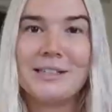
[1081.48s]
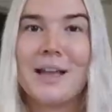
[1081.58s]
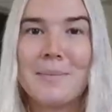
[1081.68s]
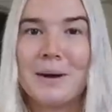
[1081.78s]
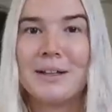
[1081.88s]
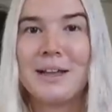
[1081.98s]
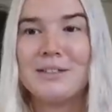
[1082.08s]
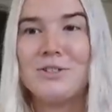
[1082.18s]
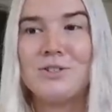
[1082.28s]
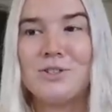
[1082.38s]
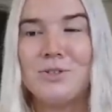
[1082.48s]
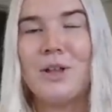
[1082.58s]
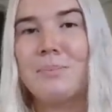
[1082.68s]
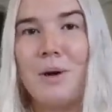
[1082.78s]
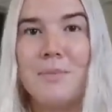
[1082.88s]
like that, but I like to just do
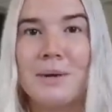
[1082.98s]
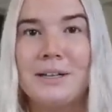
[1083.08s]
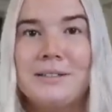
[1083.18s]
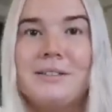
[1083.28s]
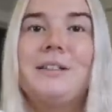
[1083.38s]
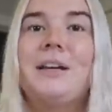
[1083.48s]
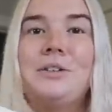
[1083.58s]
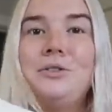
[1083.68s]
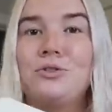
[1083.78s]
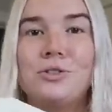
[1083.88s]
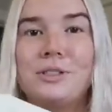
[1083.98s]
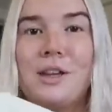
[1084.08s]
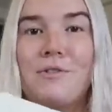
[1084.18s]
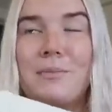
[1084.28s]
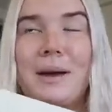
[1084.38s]
like pumpkins and like neutral
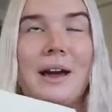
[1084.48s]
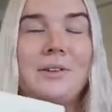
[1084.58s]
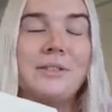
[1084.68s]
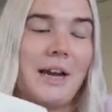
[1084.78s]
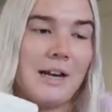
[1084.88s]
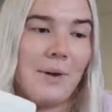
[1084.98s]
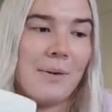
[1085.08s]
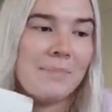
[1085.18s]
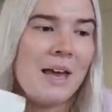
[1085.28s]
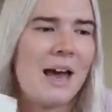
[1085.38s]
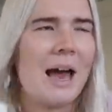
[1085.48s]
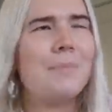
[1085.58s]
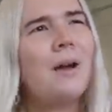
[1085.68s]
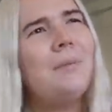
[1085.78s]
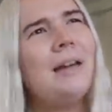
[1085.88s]
stuff in my house. Anyway,
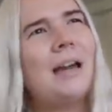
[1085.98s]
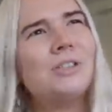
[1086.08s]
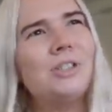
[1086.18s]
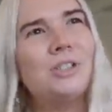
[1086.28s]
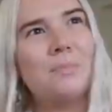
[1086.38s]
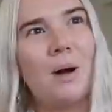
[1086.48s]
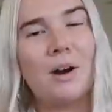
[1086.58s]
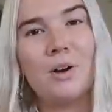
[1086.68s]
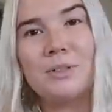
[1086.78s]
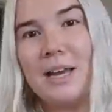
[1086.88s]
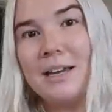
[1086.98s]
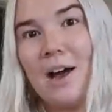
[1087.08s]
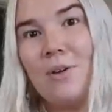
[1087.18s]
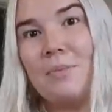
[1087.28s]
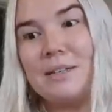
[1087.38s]
I'll probably actually tomorrow take
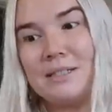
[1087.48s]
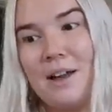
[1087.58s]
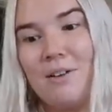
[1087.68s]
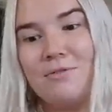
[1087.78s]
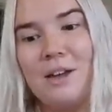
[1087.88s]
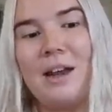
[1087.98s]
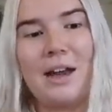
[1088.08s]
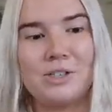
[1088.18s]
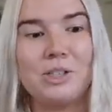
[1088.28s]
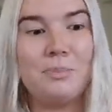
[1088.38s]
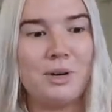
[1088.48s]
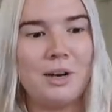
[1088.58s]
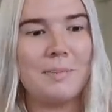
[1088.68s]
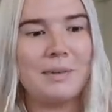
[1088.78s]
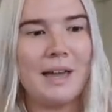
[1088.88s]
out my stuff and actually put
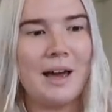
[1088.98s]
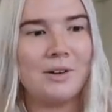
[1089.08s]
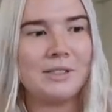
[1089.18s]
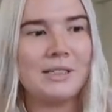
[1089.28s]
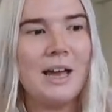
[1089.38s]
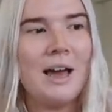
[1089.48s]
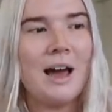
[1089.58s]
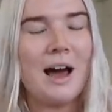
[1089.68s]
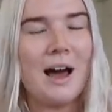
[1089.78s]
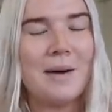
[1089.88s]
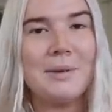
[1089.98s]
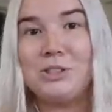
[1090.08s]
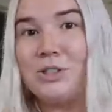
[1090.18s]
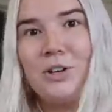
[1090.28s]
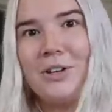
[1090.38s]
it up in the house
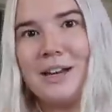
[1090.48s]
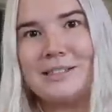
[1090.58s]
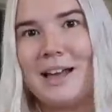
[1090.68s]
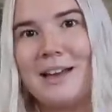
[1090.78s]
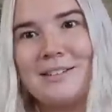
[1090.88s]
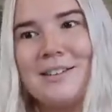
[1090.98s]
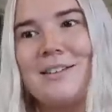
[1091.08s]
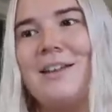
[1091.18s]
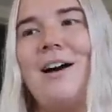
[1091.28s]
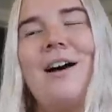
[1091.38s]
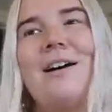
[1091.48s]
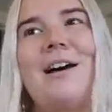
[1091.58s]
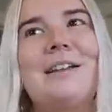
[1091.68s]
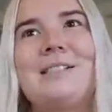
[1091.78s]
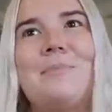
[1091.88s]
and show you guys that
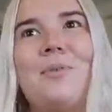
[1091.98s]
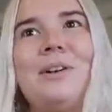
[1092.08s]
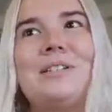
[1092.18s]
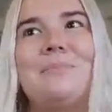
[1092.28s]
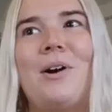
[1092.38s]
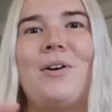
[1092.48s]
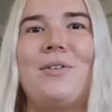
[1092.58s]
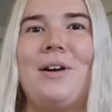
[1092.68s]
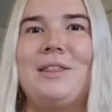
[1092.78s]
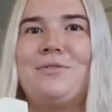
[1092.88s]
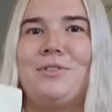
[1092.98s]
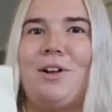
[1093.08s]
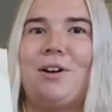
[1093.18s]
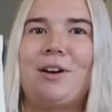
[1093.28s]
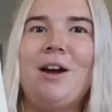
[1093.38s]
at some point tomorrow in the
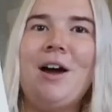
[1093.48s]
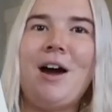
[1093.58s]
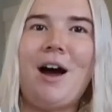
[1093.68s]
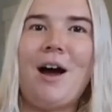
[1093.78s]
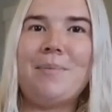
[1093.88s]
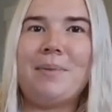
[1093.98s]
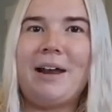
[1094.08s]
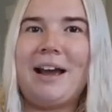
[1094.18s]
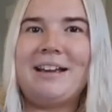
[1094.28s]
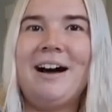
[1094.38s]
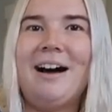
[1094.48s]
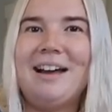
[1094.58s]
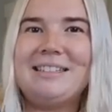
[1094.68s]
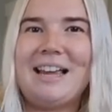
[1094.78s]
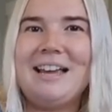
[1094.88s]
vlog. But I
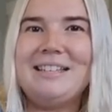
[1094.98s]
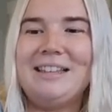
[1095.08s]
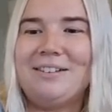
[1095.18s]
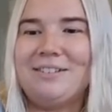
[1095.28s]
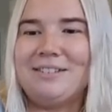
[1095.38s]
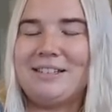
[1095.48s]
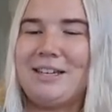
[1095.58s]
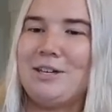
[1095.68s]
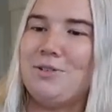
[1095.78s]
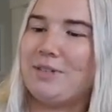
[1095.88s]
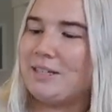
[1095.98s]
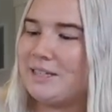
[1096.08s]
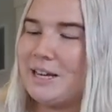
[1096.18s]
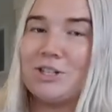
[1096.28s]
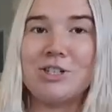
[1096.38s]
got a little
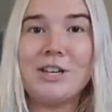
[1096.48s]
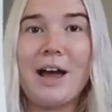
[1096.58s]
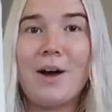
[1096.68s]
cute dish